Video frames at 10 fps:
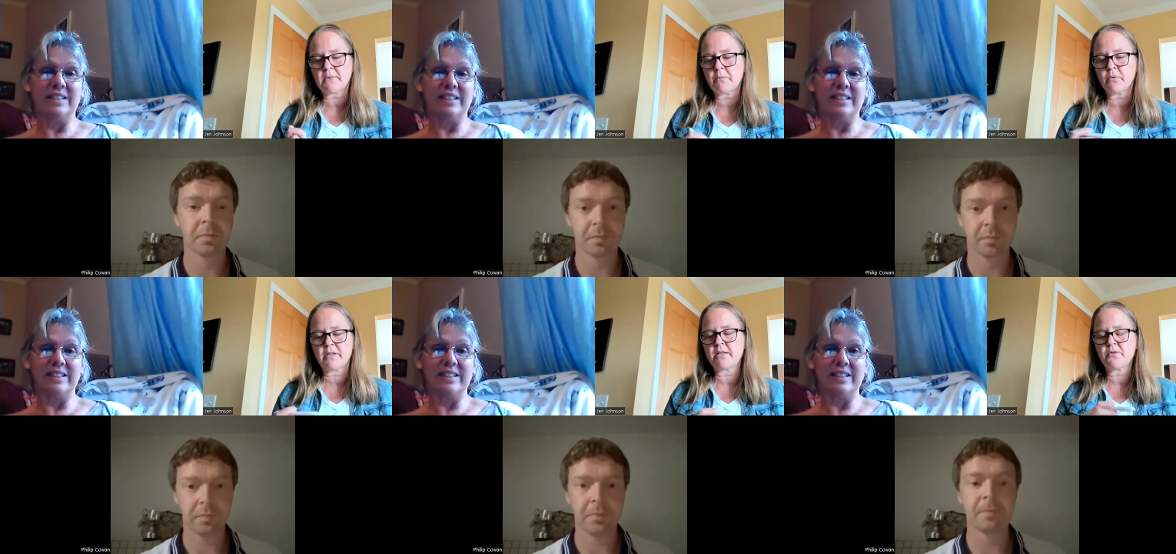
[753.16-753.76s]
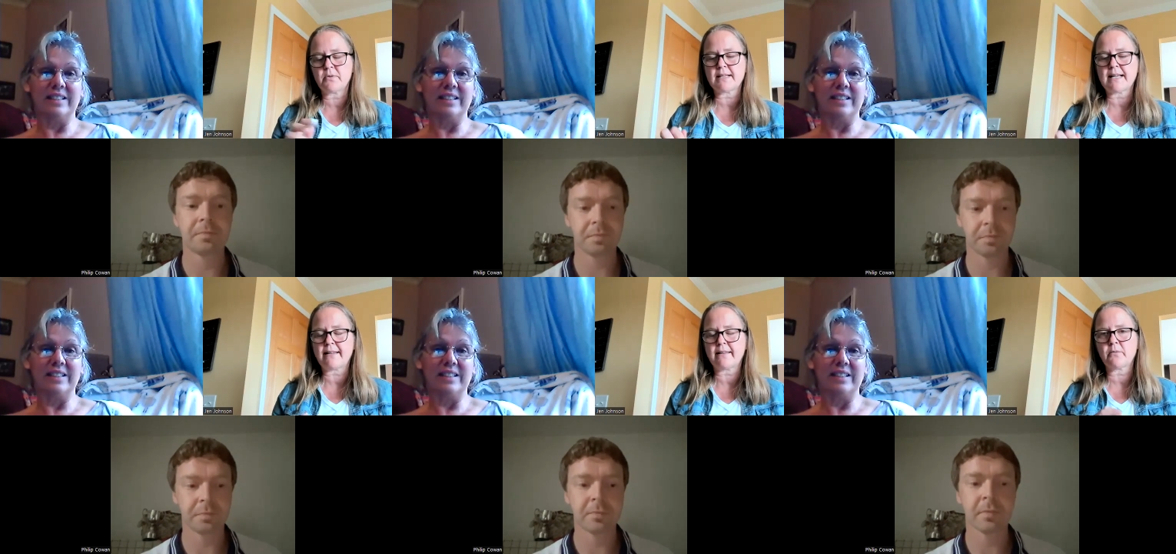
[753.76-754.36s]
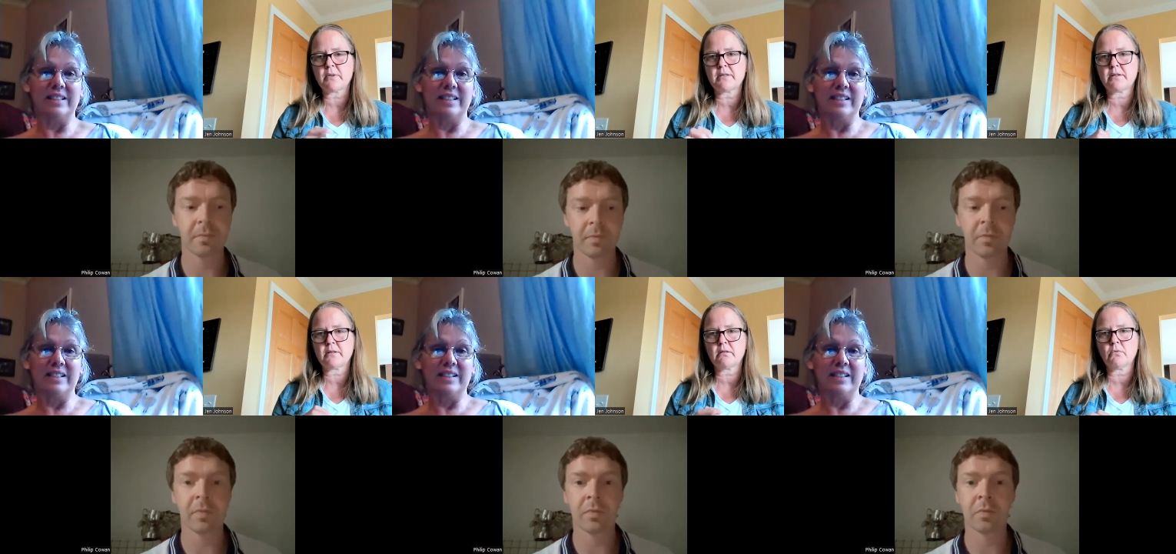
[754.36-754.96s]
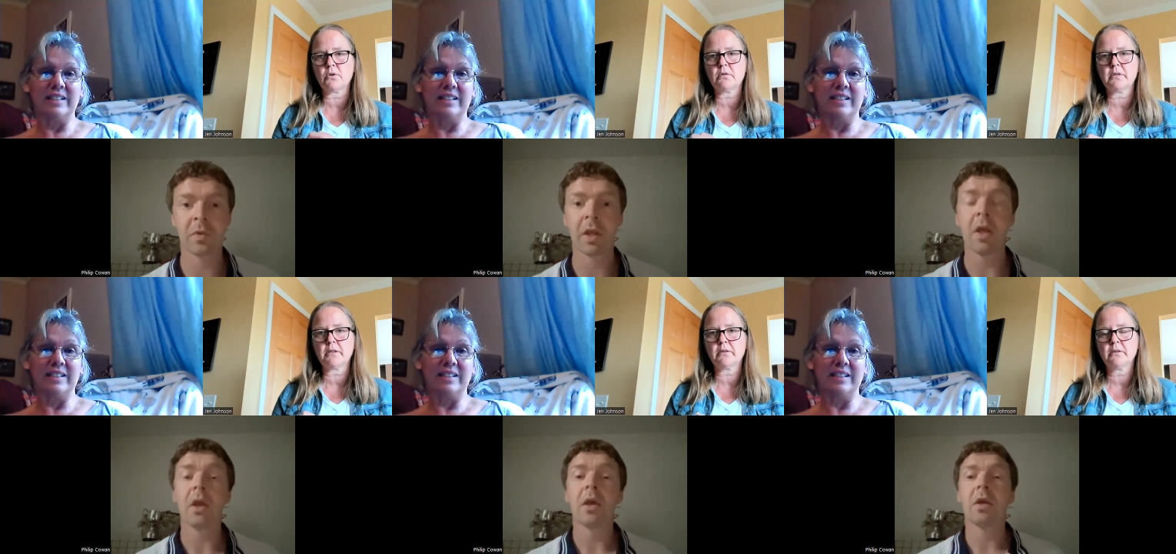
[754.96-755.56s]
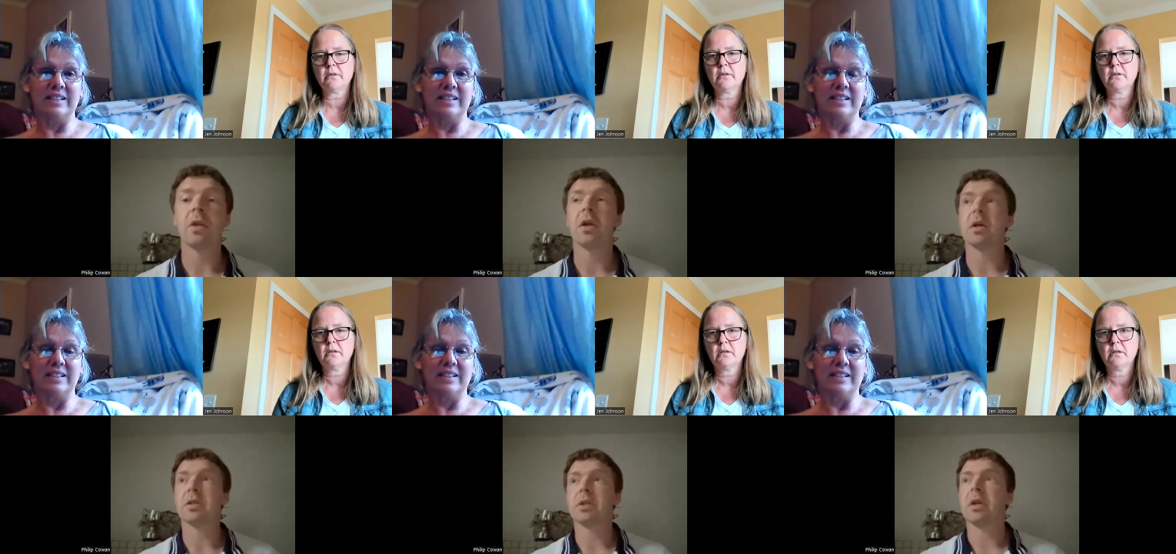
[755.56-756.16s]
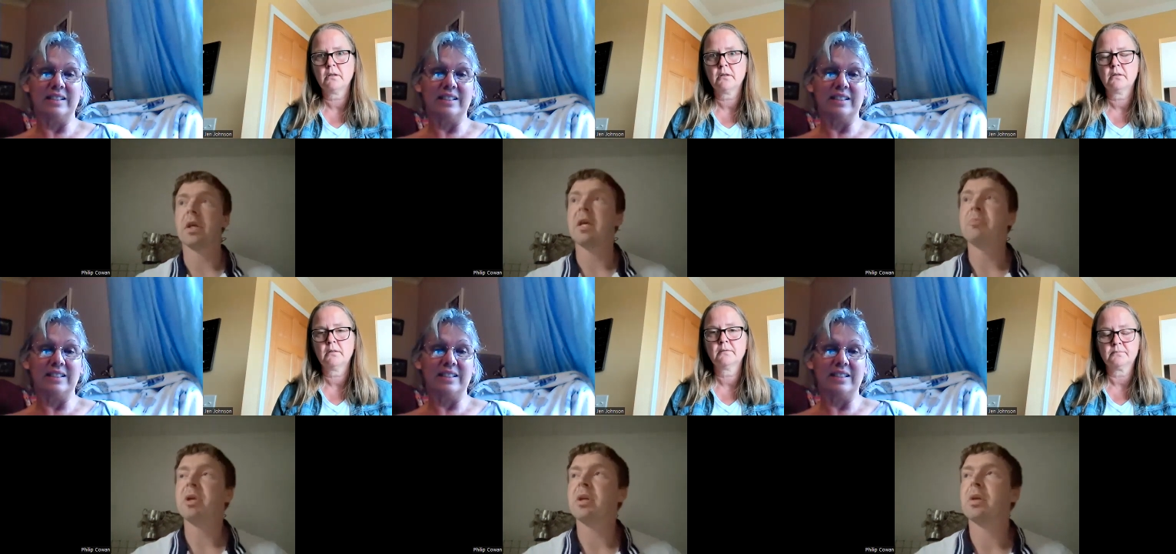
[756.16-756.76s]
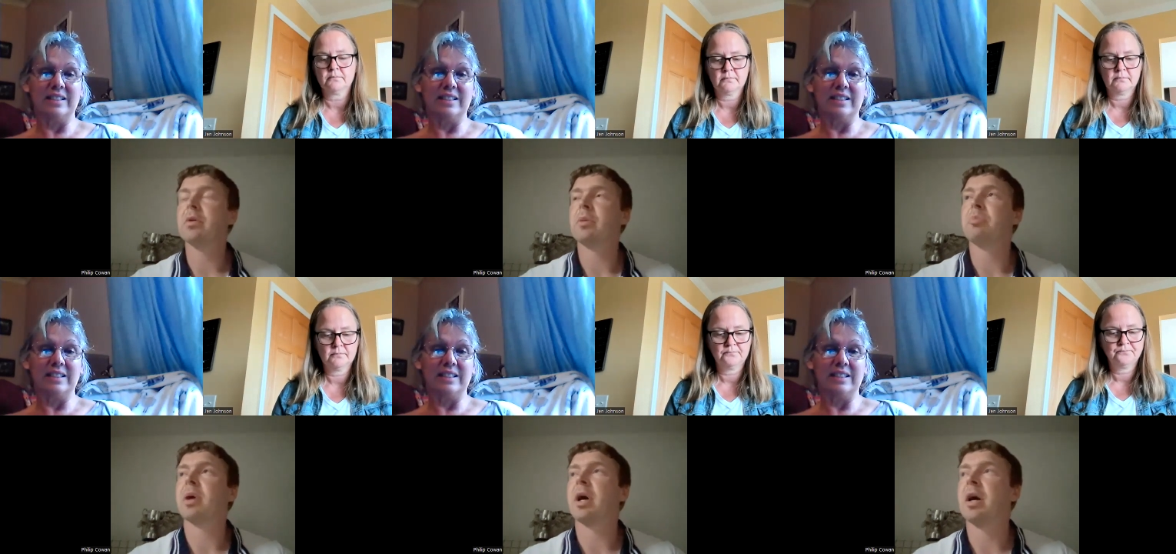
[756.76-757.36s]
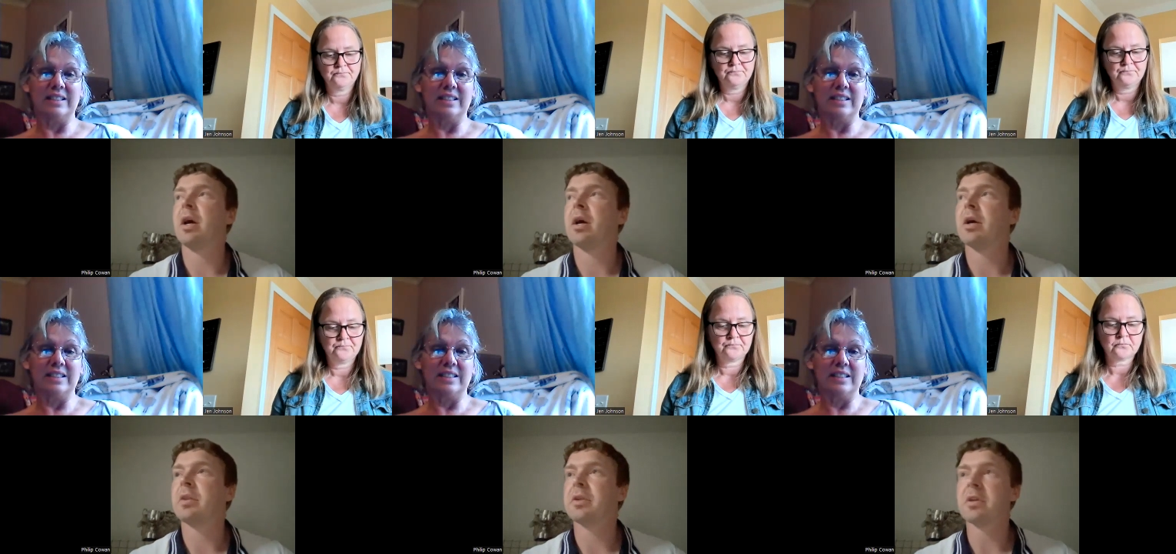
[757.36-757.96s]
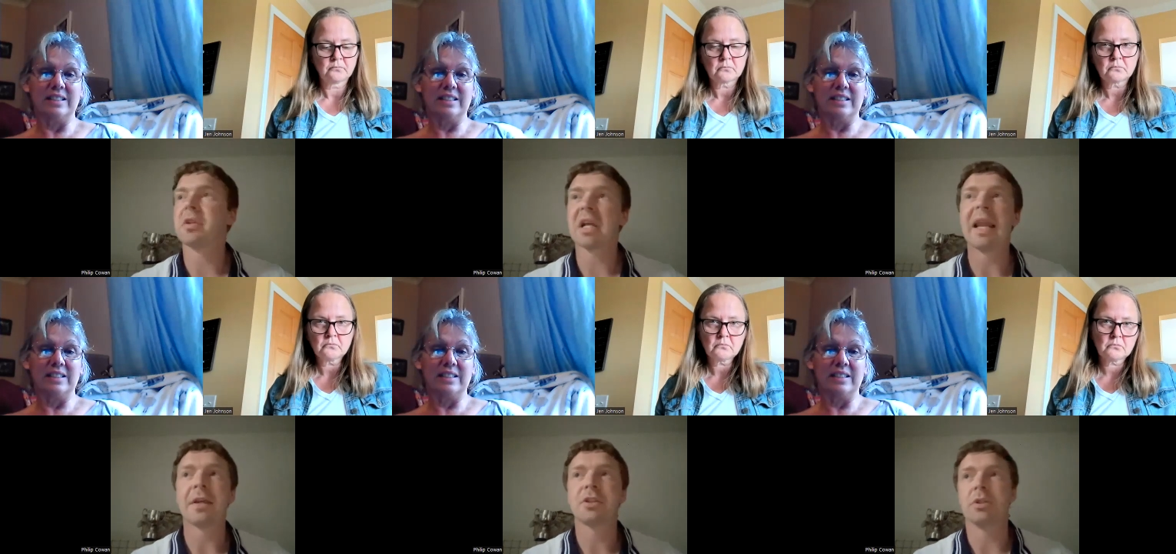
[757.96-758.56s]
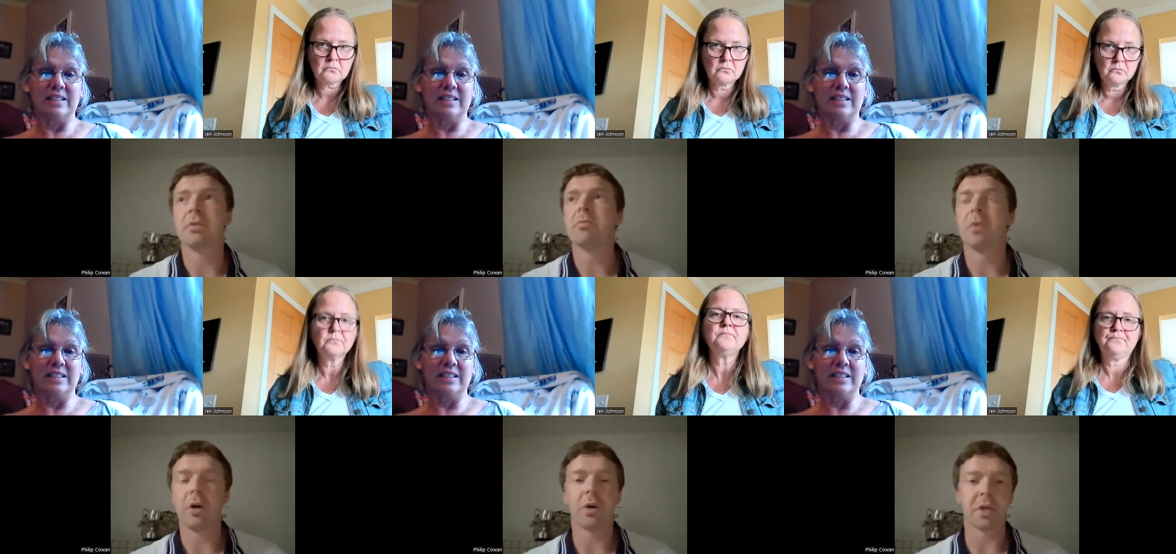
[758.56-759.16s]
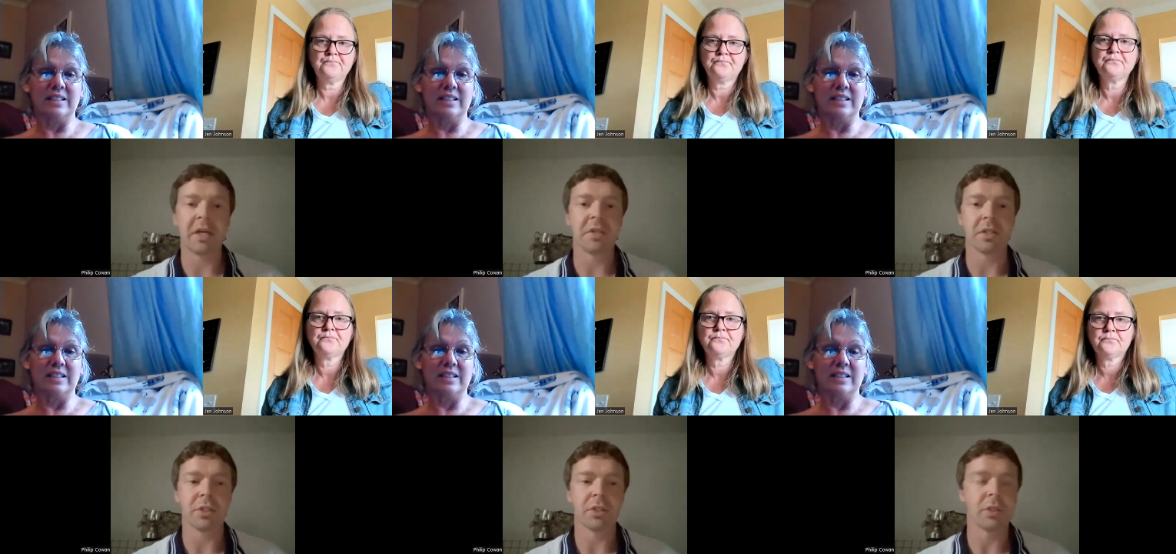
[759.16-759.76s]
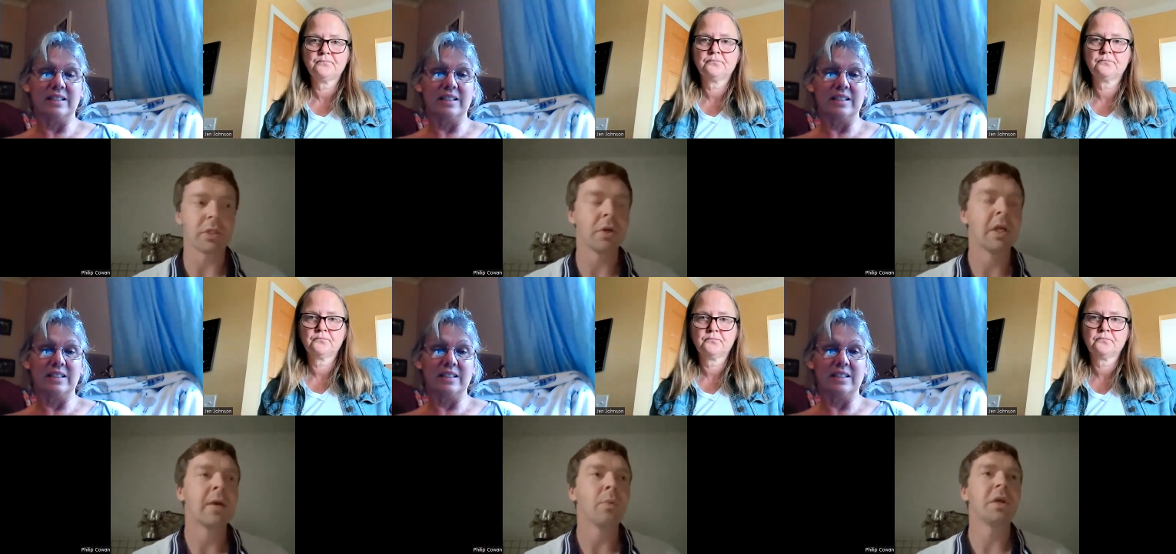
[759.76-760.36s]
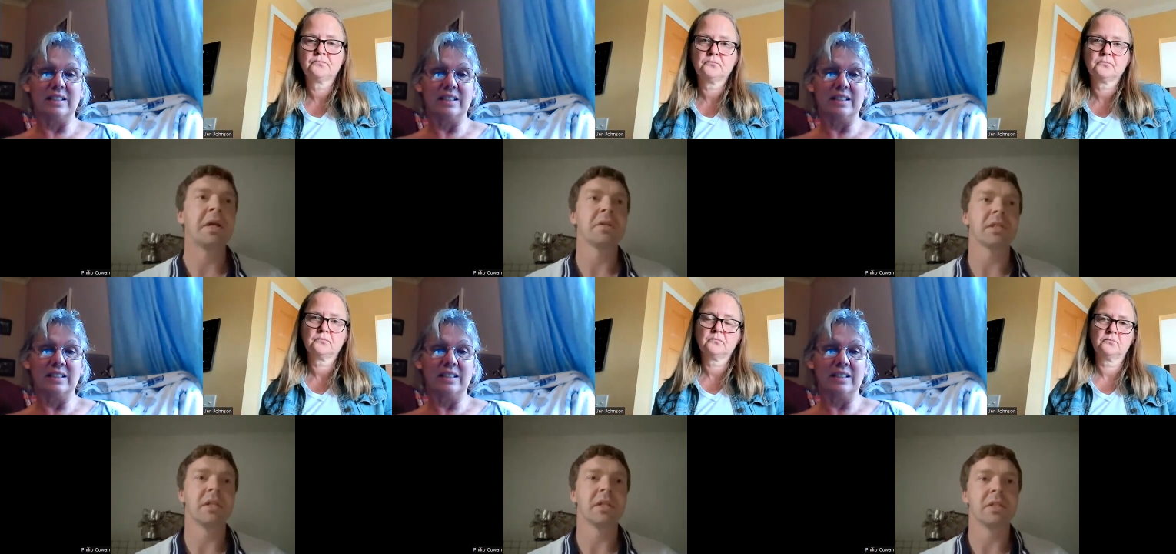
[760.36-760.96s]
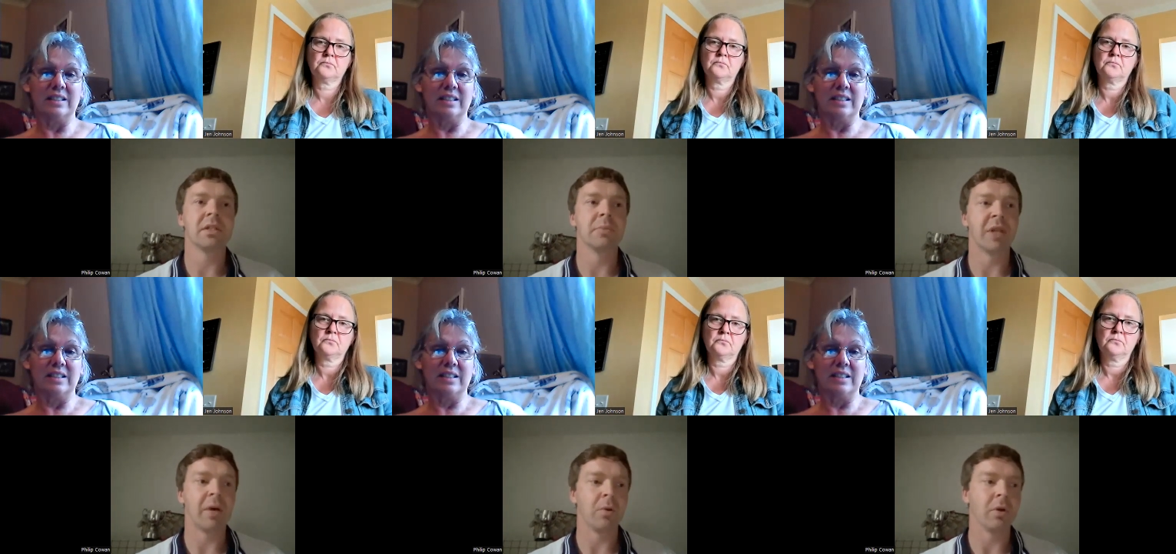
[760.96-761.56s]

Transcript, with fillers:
Speaker 1: I mean, what do they do exactly? What's their role here?
Speaker 2: Yeah, so A B Europe are the, the collection organisation. So we isolated them at our,